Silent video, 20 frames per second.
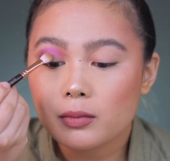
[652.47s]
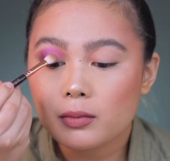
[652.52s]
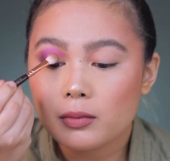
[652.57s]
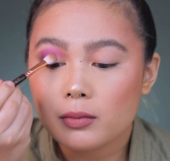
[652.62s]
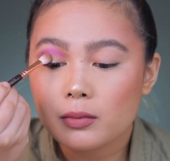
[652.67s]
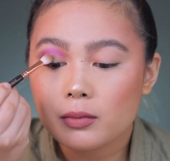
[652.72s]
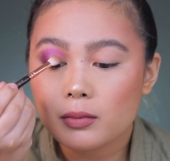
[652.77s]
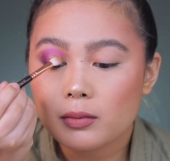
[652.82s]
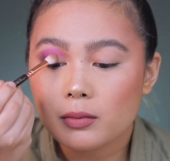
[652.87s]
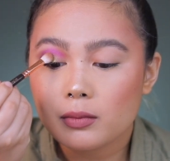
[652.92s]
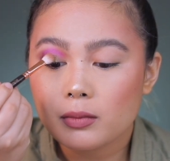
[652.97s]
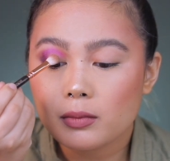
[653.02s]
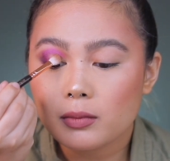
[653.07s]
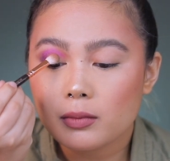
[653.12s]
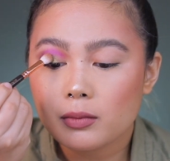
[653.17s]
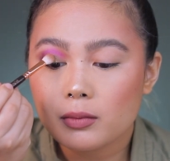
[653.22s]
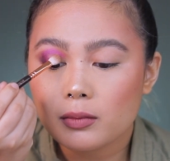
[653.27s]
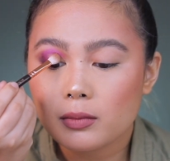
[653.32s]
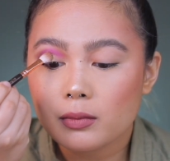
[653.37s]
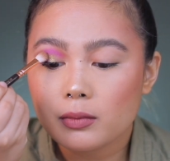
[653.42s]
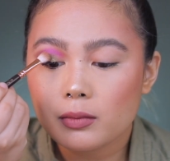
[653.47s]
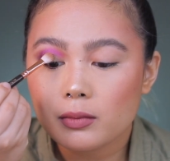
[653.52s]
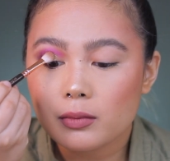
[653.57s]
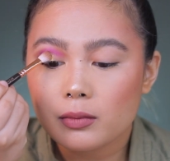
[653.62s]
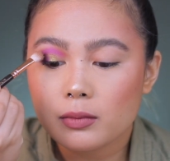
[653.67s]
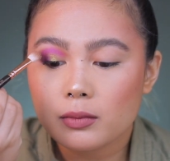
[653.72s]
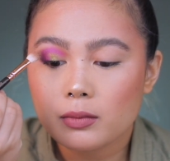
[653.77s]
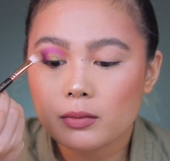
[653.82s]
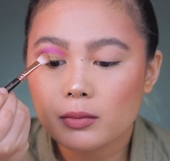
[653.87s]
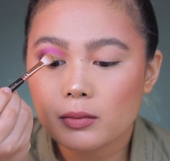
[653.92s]
swipe magnified
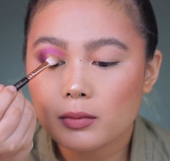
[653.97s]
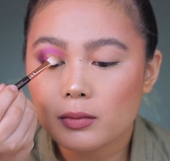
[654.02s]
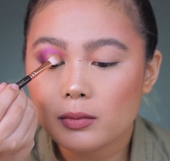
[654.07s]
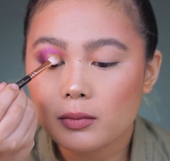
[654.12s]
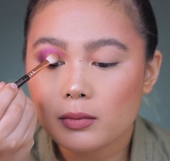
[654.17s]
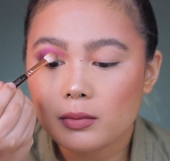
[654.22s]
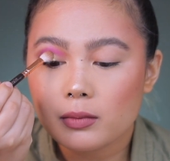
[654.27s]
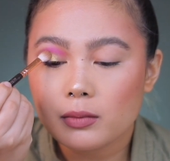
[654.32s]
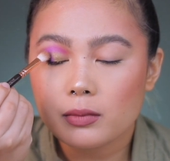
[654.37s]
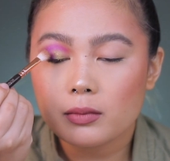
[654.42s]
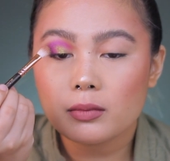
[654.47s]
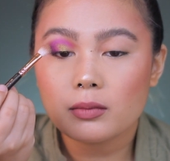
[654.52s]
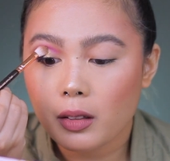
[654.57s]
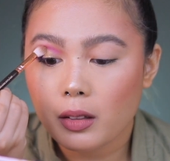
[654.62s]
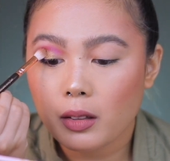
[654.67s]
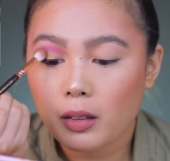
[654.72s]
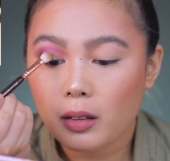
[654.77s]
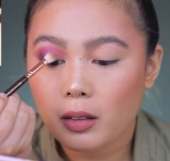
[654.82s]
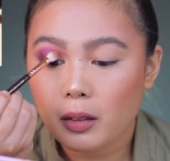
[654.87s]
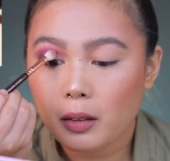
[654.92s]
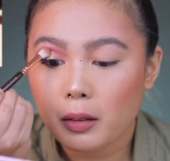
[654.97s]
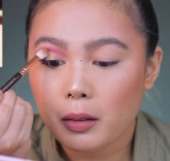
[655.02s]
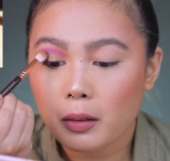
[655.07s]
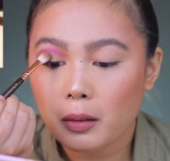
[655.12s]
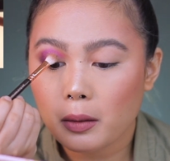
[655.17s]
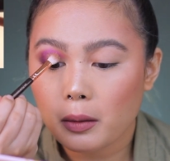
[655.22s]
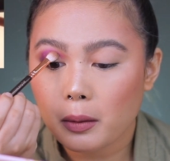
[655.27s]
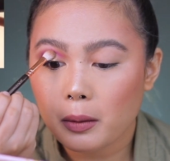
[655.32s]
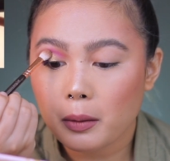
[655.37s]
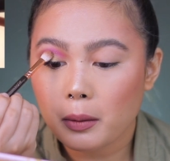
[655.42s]
eyeshadow across the
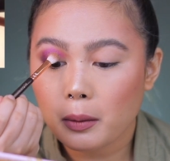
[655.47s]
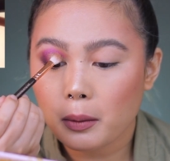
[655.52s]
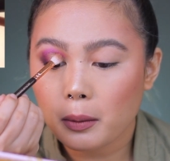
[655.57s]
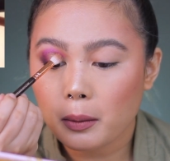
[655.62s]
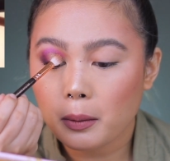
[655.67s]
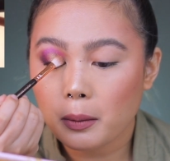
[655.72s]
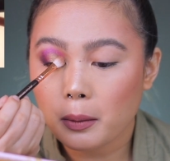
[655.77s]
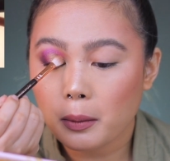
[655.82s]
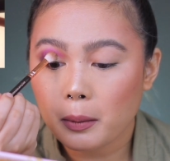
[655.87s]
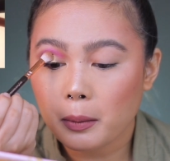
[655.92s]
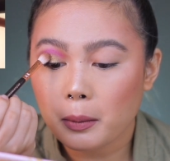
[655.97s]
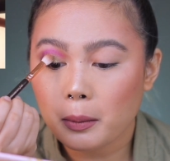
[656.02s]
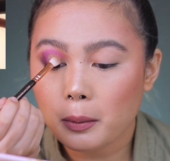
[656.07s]
center of the lid.